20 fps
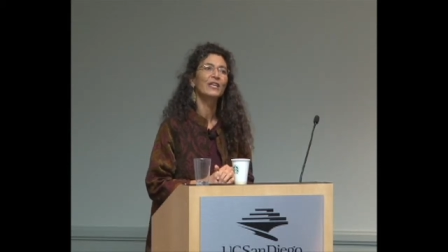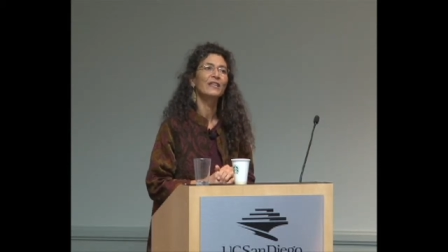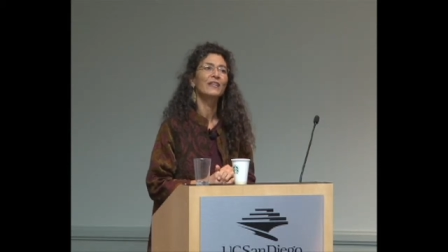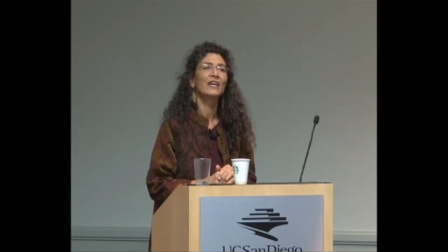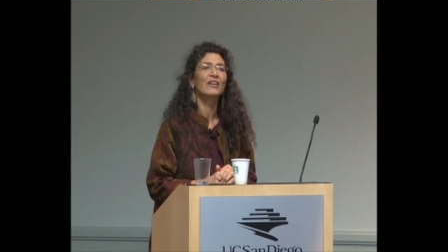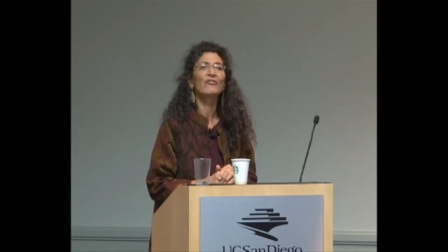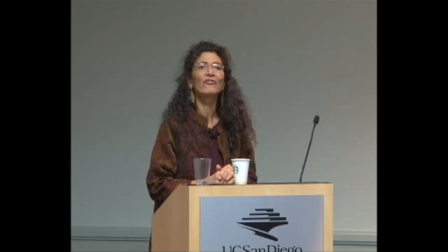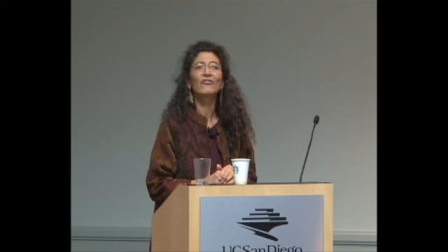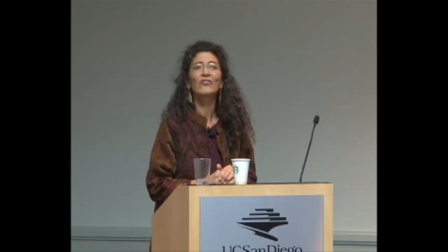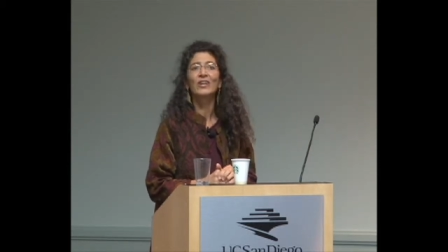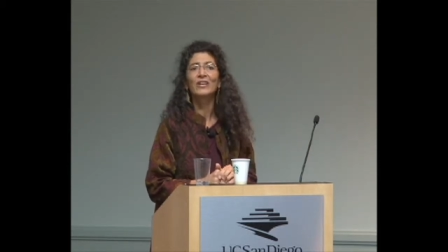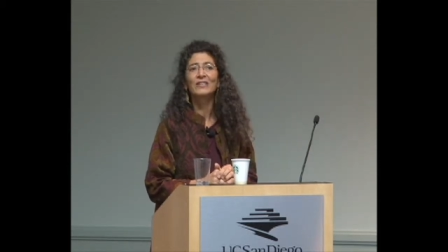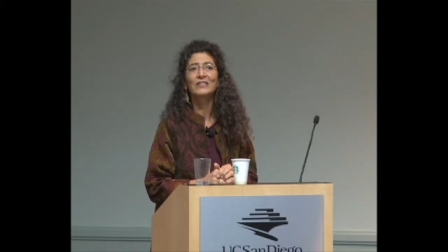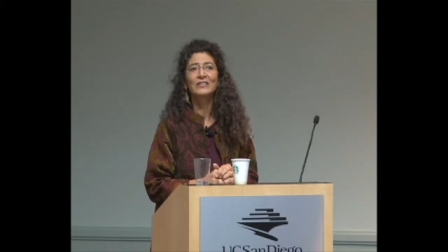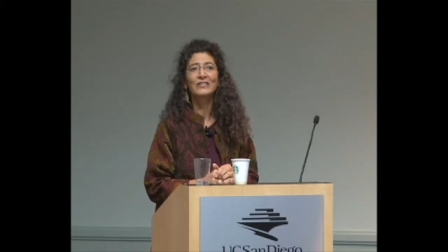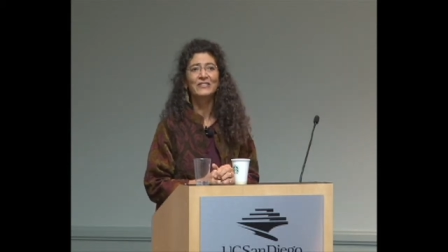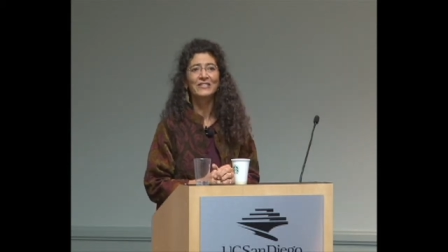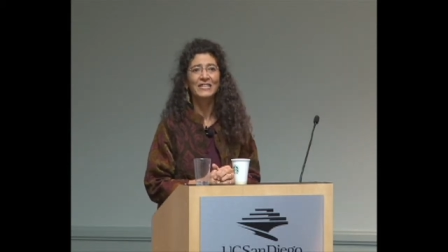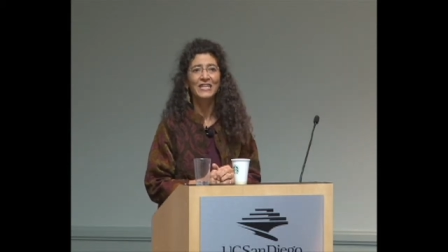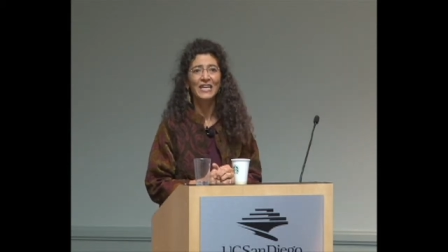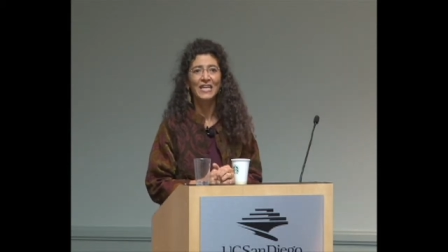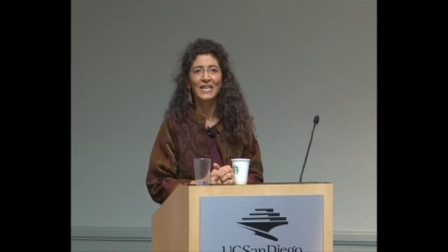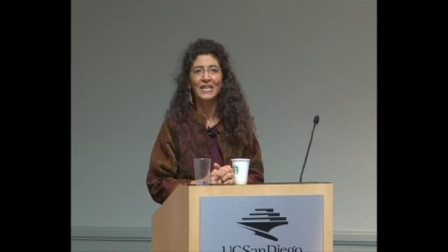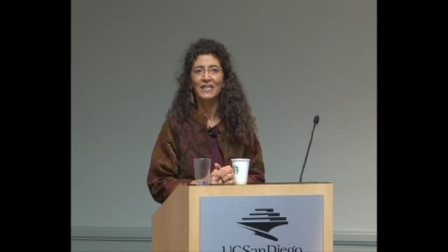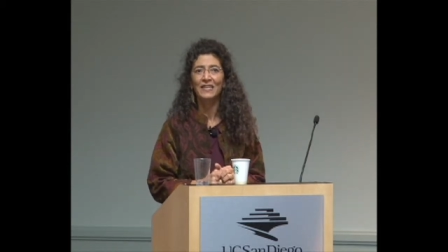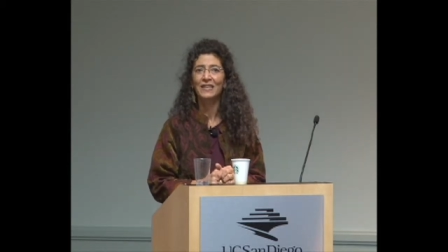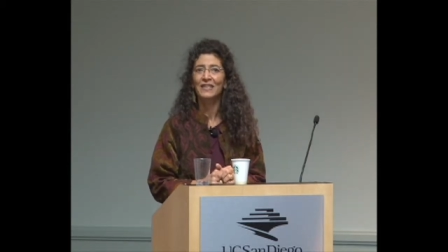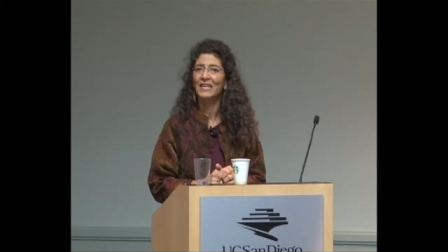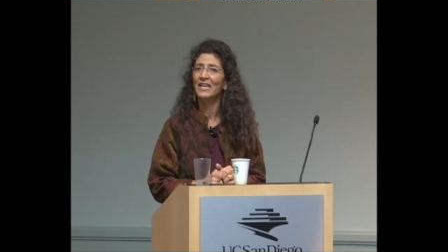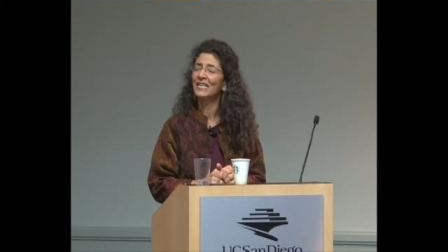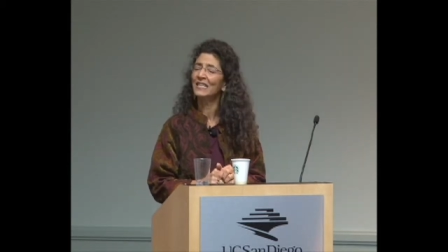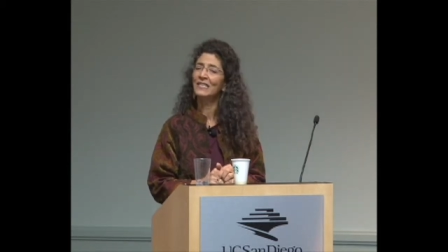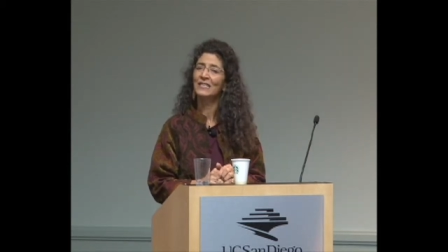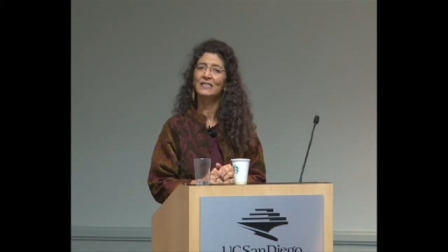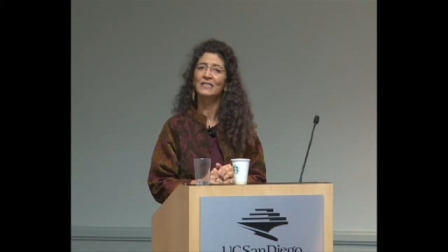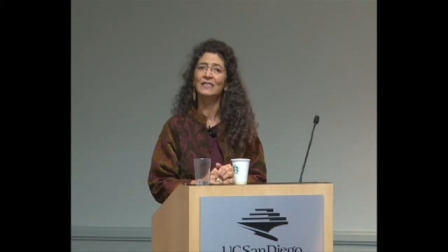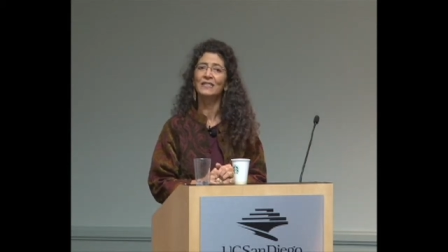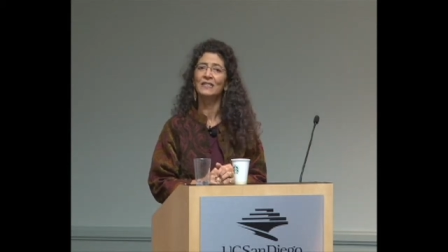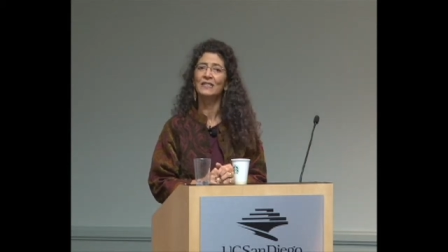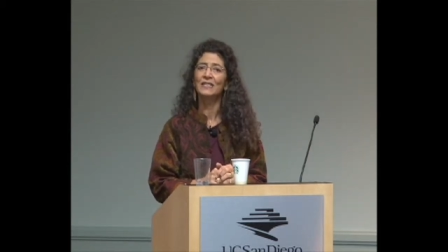that's not to say that I
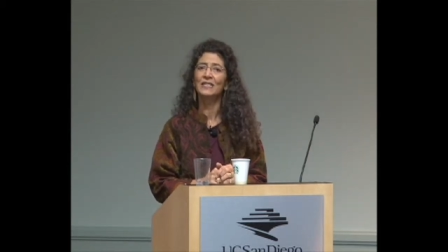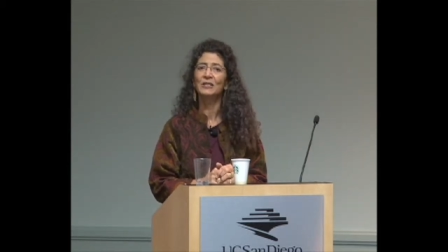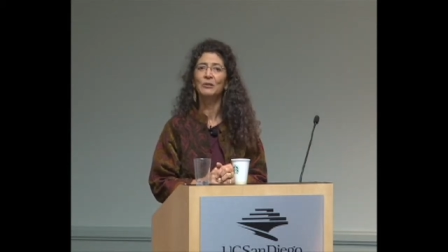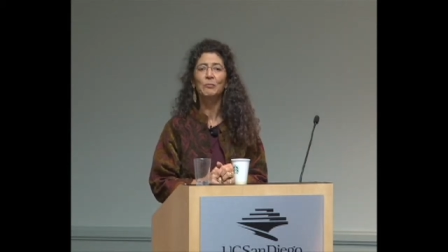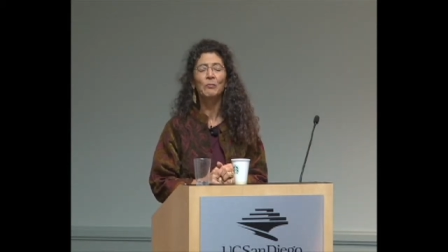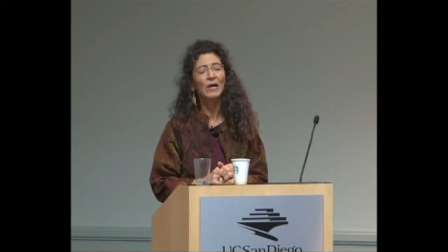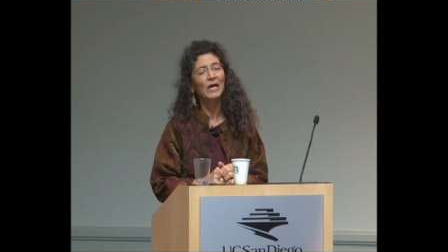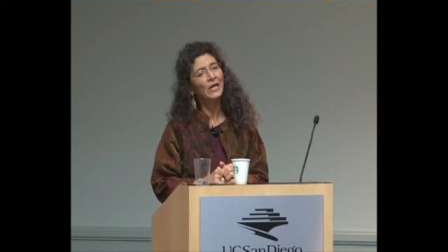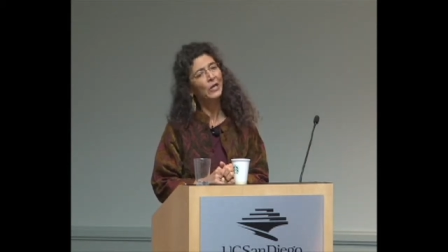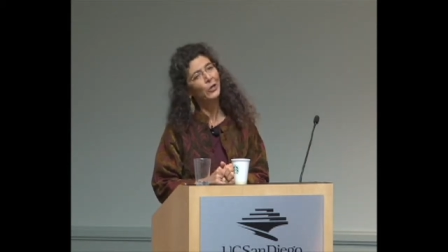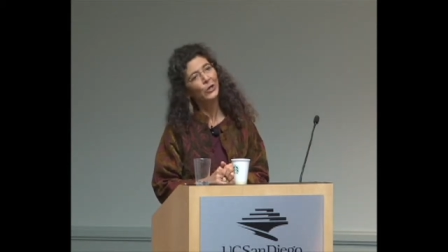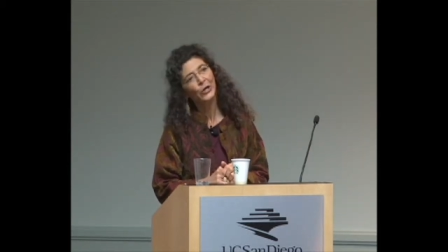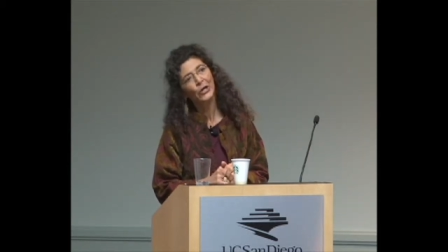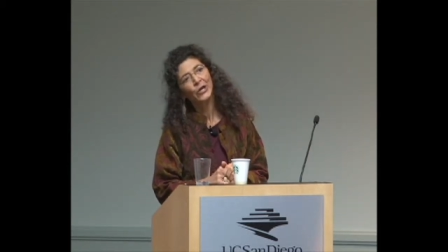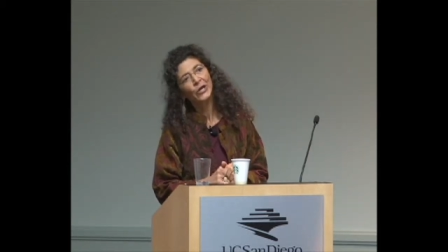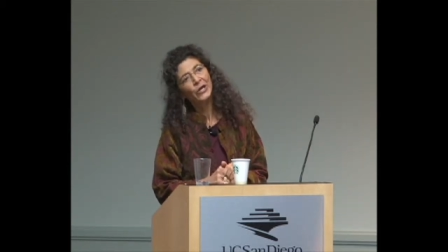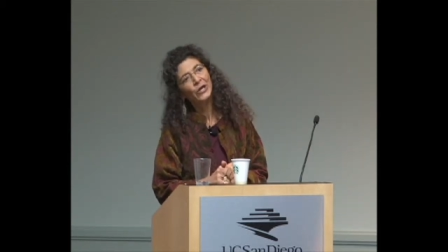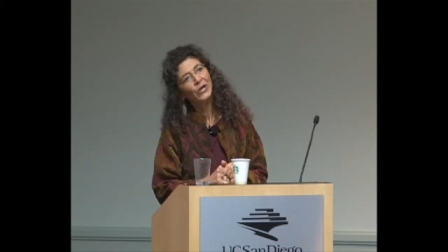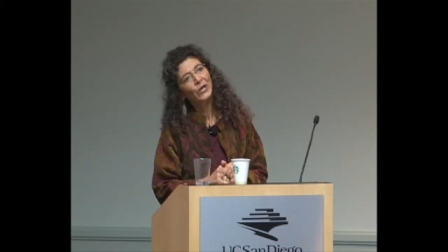didn't admire,